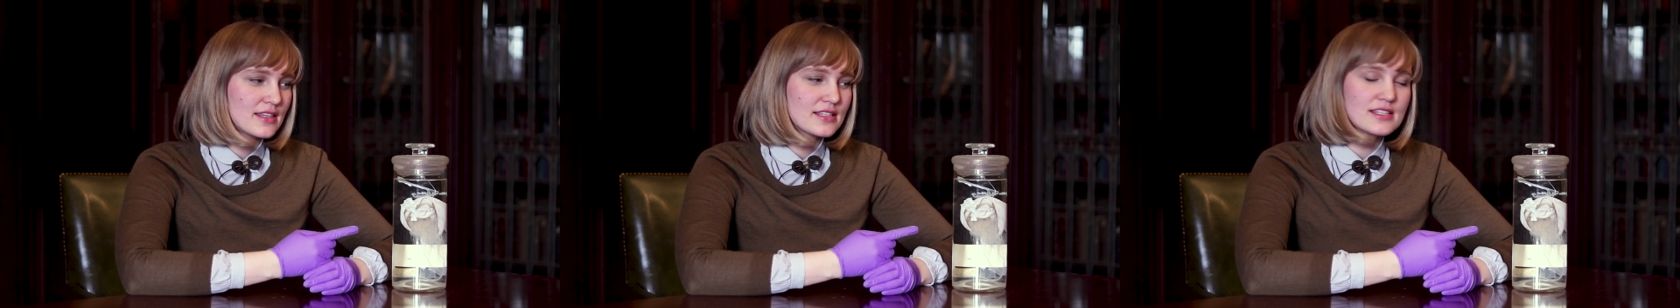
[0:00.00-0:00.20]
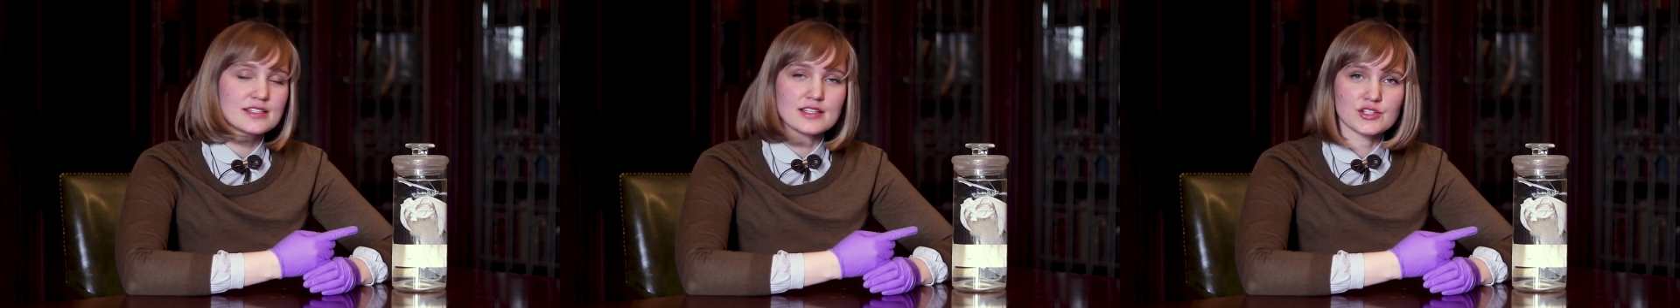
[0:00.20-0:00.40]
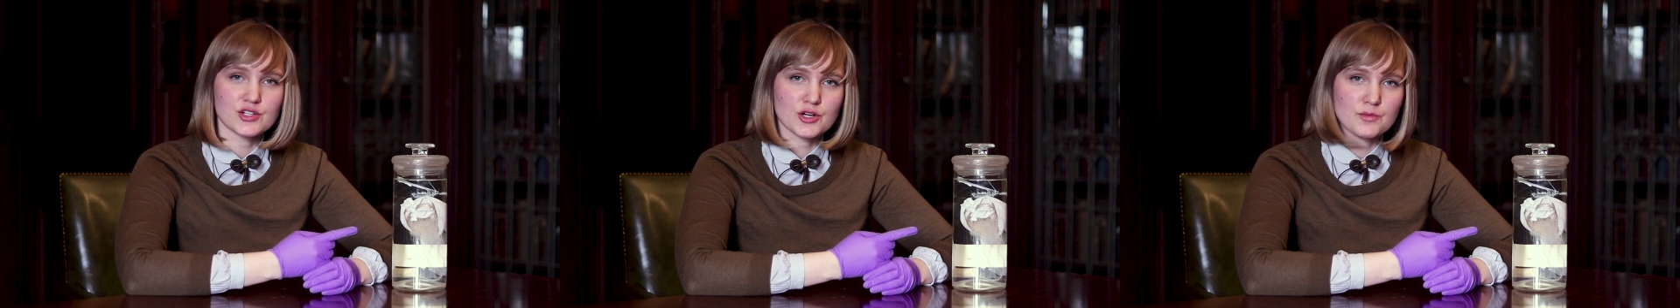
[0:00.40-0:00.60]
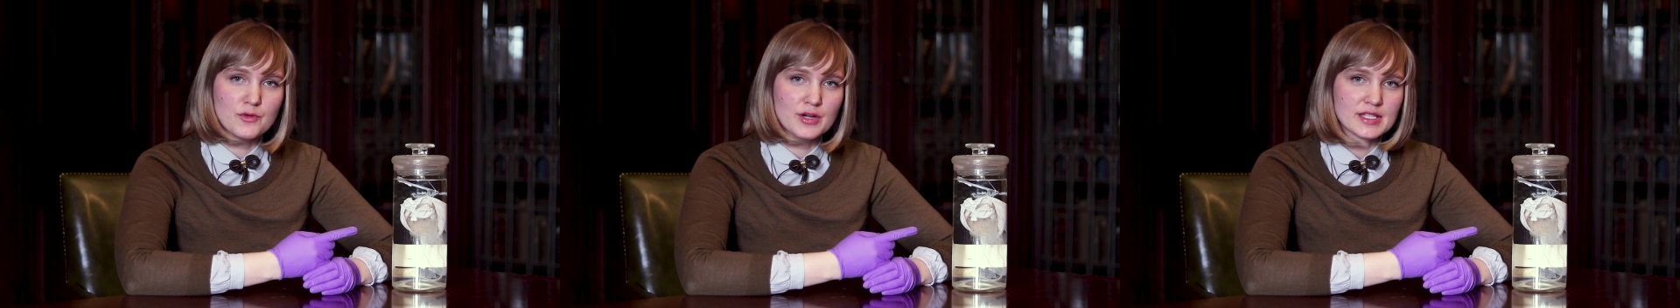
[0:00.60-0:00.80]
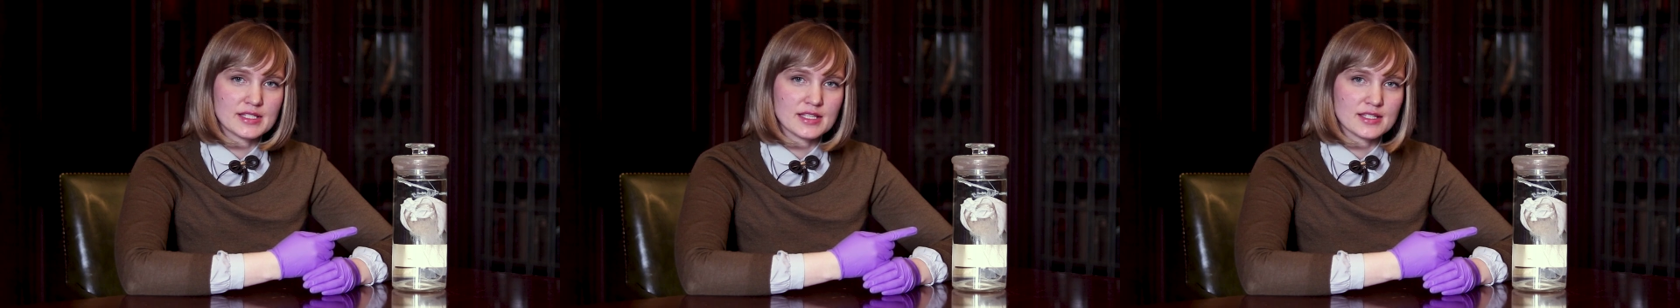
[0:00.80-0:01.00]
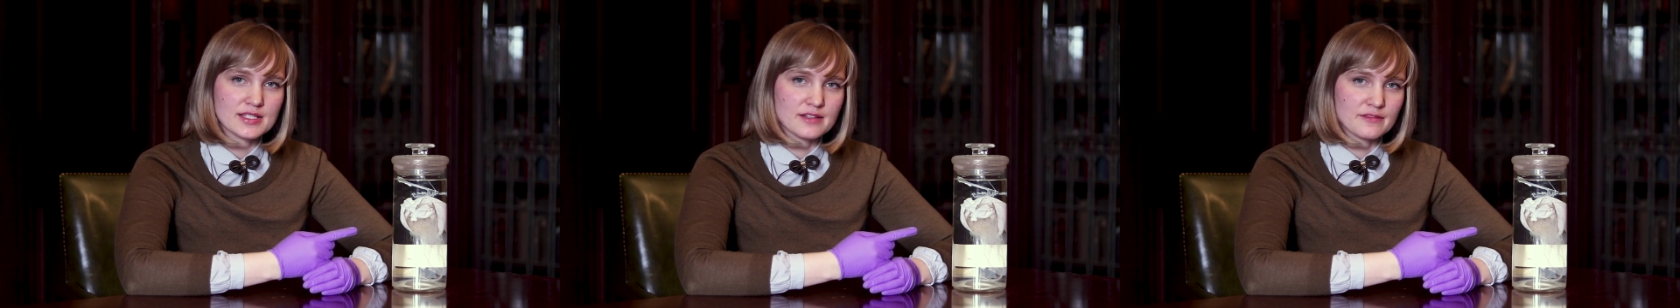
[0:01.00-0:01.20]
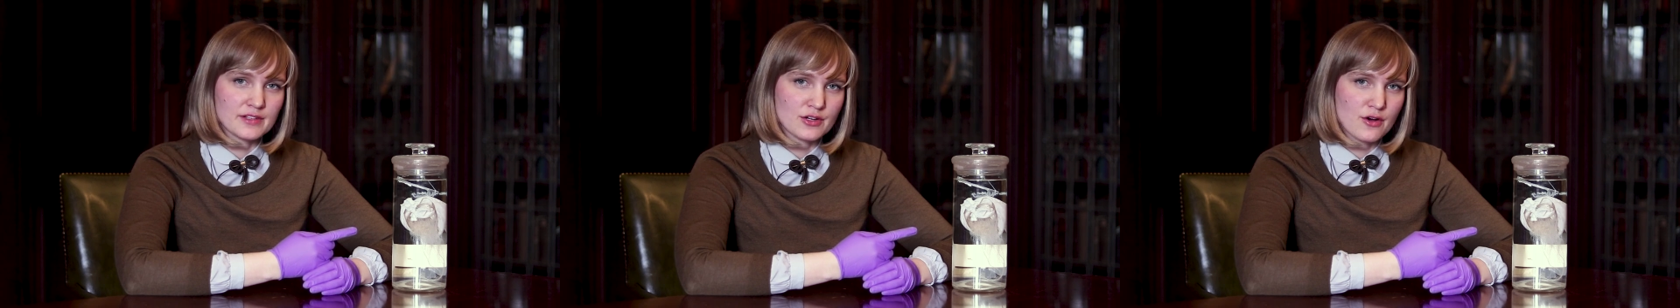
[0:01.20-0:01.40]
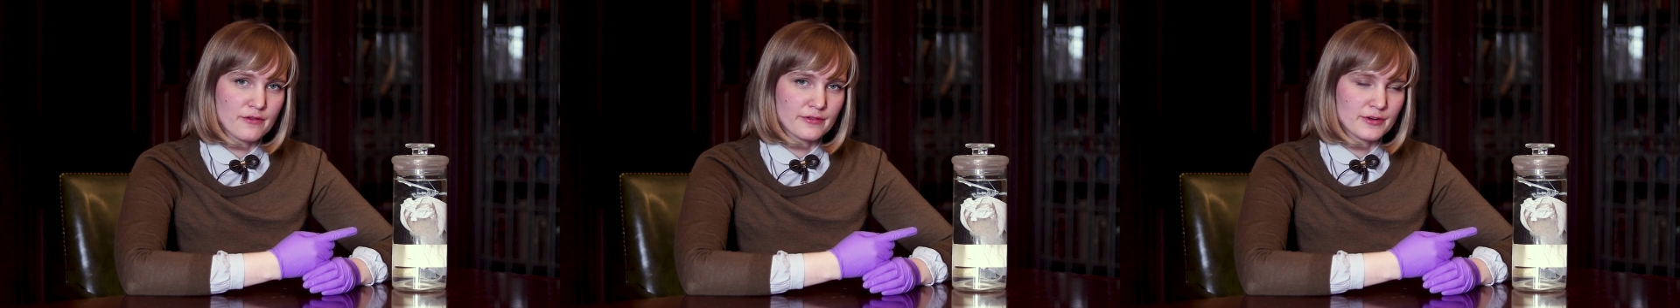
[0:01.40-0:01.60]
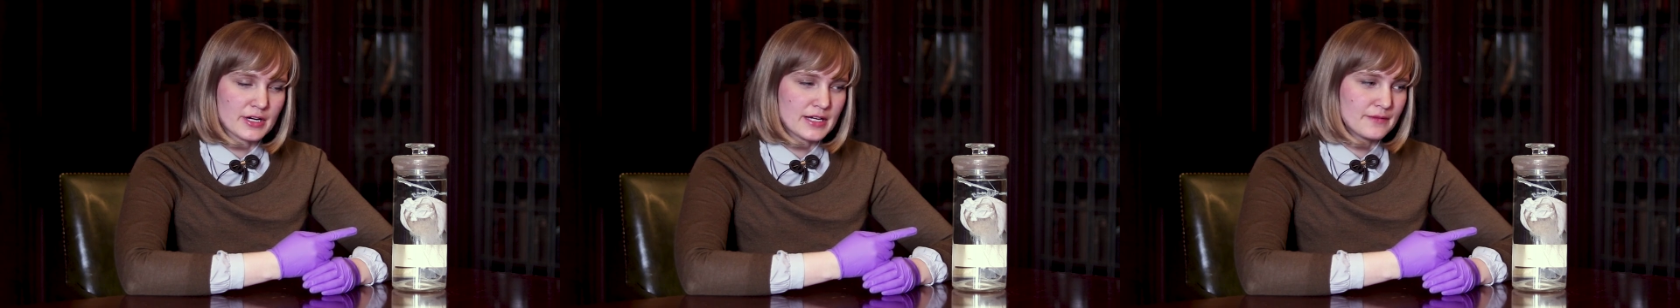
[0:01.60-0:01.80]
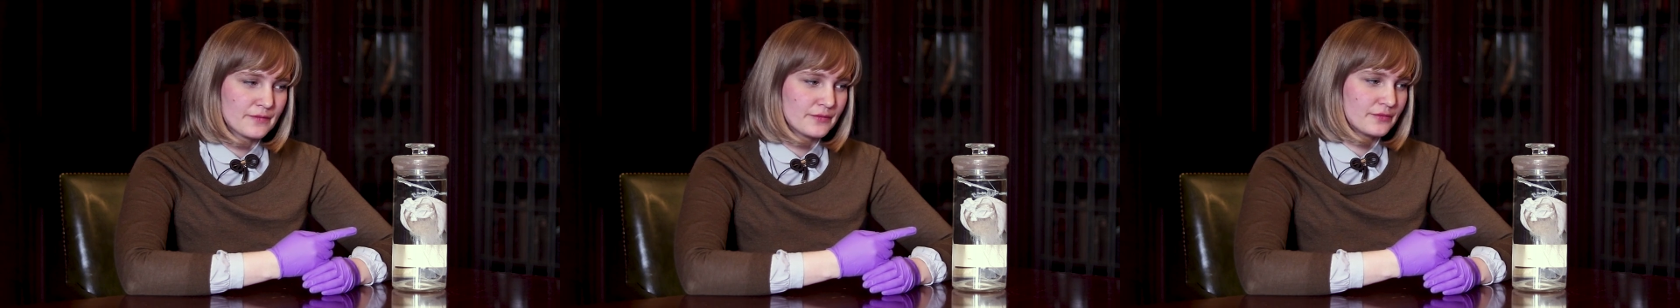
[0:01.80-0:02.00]
This is a dermoid cyst of an
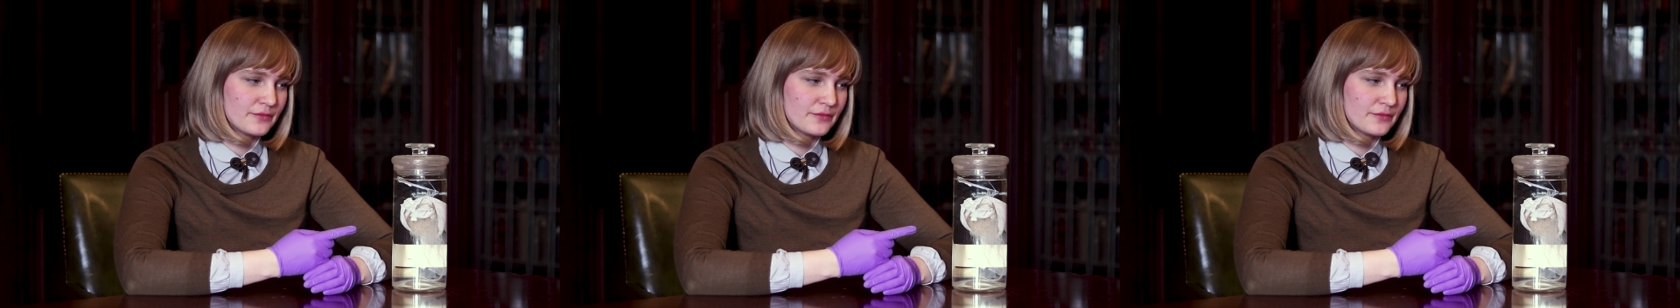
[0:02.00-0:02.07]
ovary.